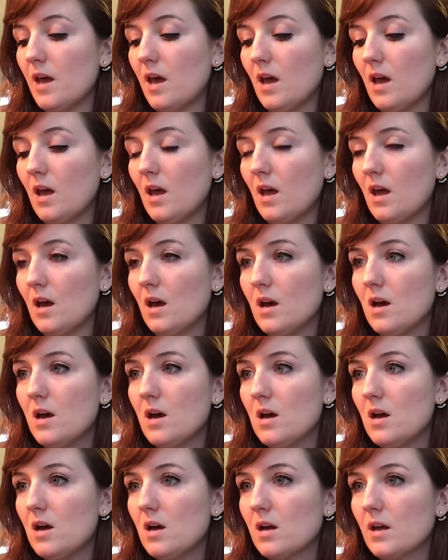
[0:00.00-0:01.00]
a
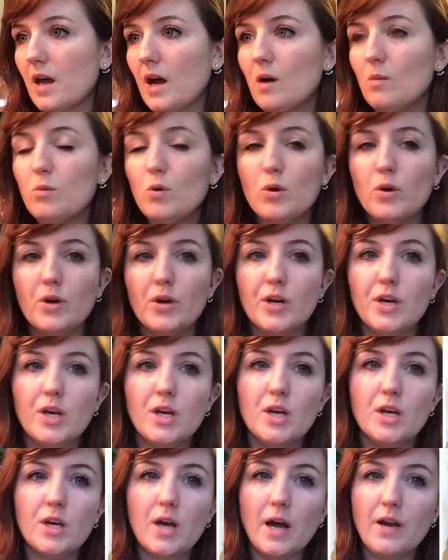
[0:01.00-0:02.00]

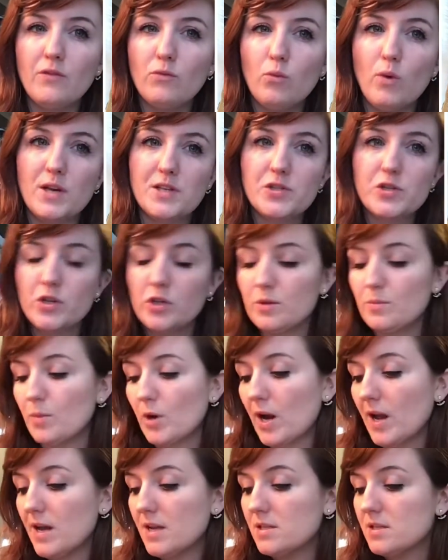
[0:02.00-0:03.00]
cowboy kind of western
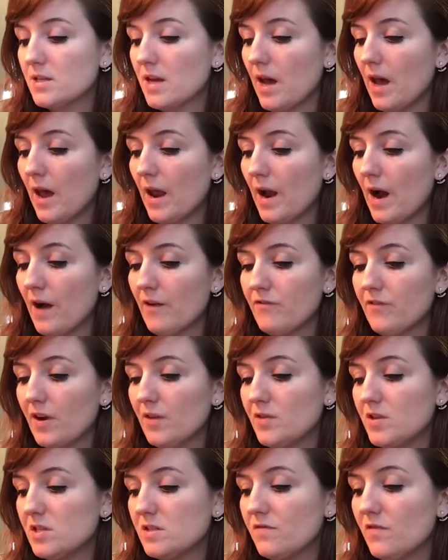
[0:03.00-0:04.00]
brand, and I
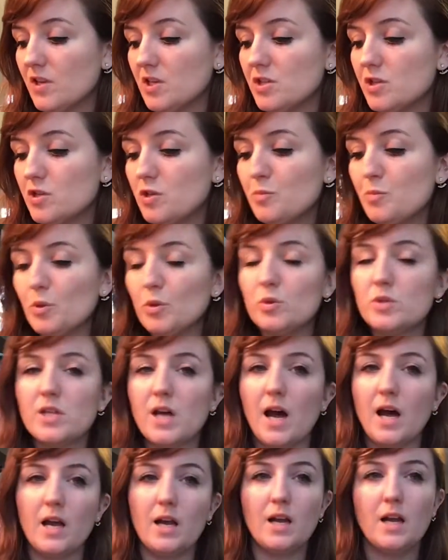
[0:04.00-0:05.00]
found these vintage boots
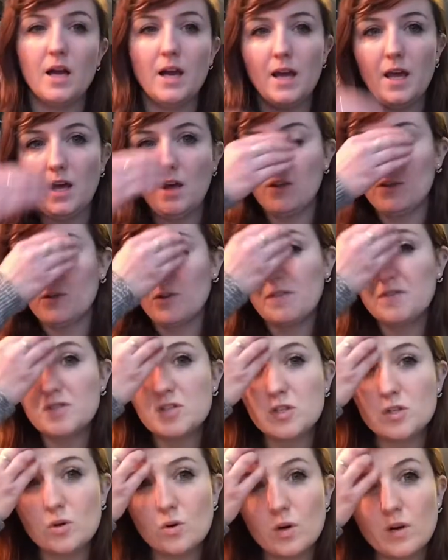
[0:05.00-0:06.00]
at a thrift
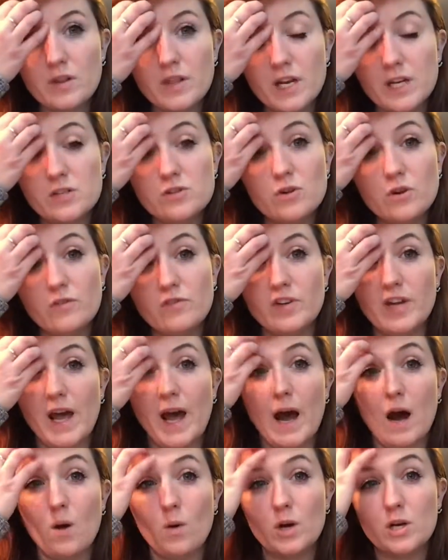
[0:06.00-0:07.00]
store that I drove an
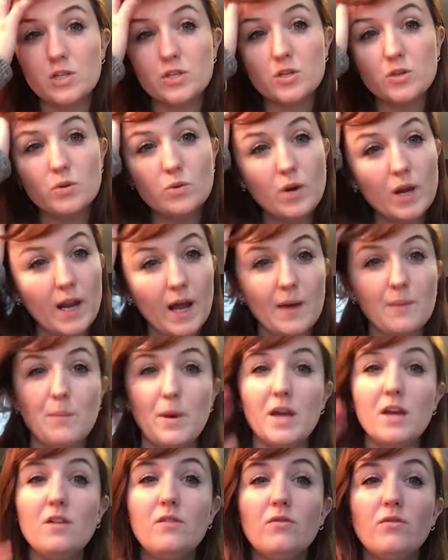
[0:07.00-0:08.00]
hour to, and I
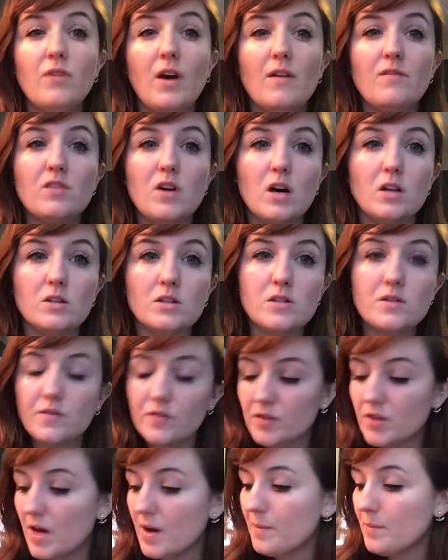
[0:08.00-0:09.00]
paid $5
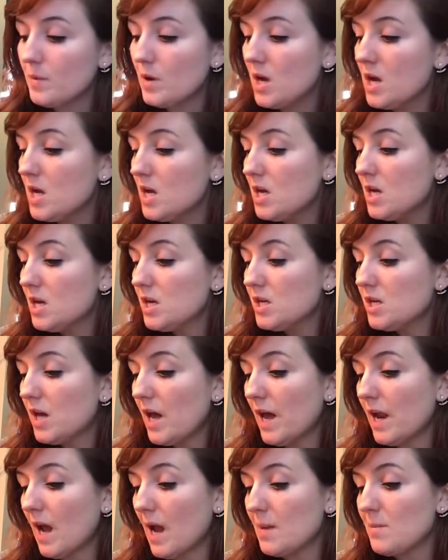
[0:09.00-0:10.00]
for them,
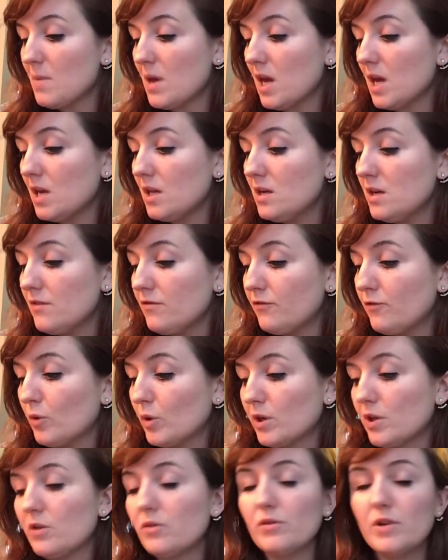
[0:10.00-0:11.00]
and I made
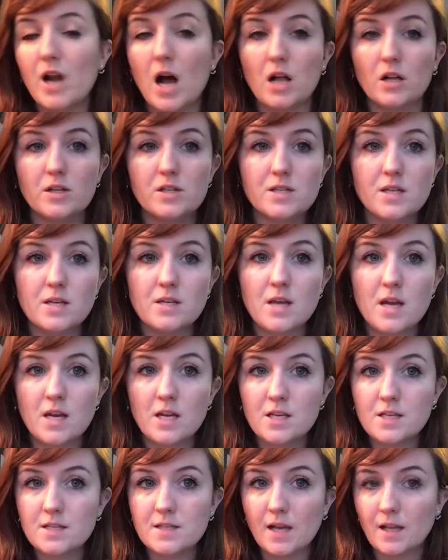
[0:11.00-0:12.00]

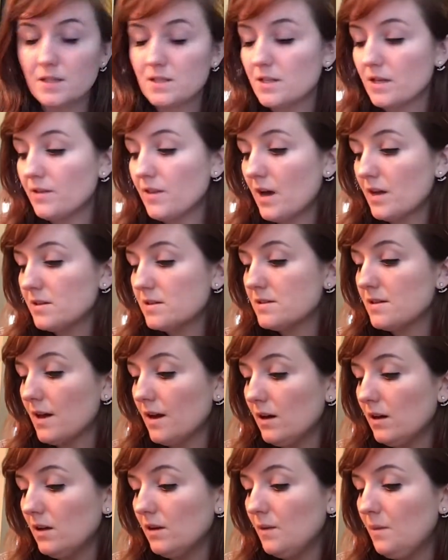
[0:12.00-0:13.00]
$43.80 on that
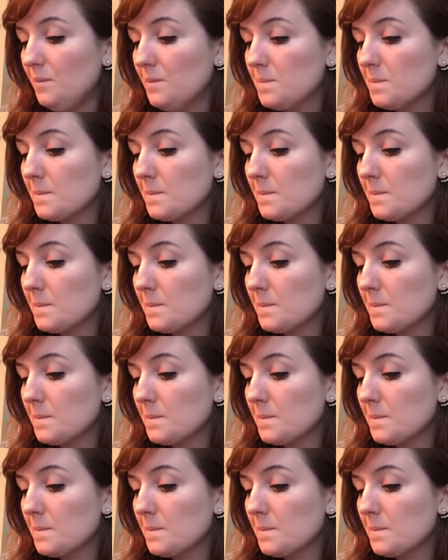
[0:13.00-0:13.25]
sale.